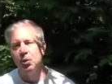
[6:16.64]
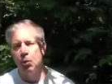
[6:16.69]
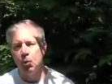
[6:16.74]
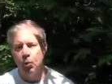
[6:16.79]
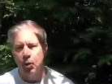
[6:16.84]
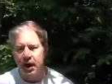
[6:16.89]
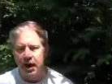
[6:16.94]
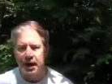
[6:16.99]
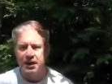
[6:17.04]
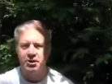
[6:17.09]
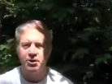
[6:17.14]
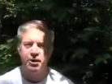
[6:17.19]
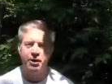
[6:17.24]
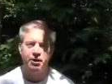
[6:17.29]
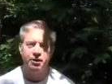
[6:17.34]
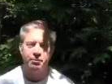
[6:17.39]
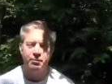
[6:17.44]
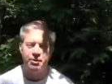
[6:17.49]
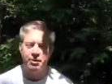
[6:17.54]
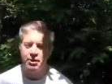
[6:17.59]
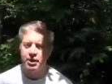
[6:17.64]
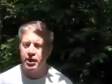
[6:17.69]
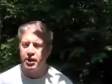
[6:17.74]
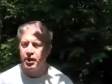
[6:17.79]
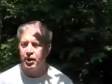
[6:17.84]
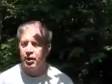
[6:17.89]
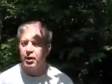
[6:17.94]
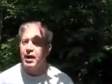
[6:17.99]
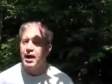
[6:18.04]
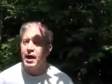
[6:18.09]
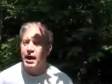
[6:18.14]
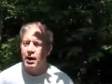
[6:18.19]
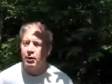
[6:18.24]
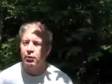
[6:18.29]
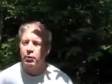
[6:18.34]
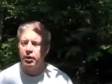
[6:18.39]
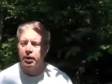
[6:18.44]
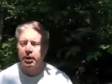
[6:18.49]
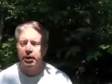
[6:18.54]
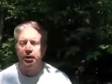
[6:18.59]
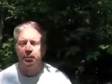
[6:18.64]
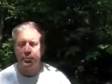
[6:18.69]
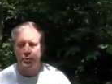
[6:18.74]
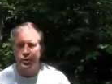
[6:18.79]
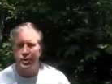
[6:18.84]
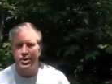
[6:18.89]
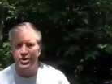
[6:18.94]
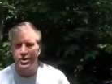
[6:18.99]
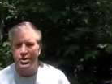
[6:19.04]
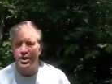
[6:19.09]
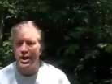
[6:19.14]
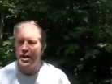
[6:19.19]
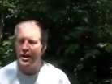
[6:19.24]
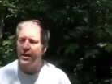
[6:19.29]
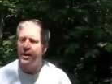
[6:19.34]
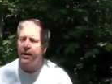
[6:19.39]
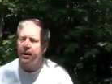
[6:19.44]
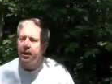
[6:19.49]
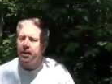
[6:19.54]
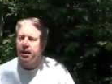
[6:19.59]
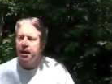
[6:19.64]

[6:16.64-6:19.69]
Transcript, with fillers: watching the material. I really appreciate it.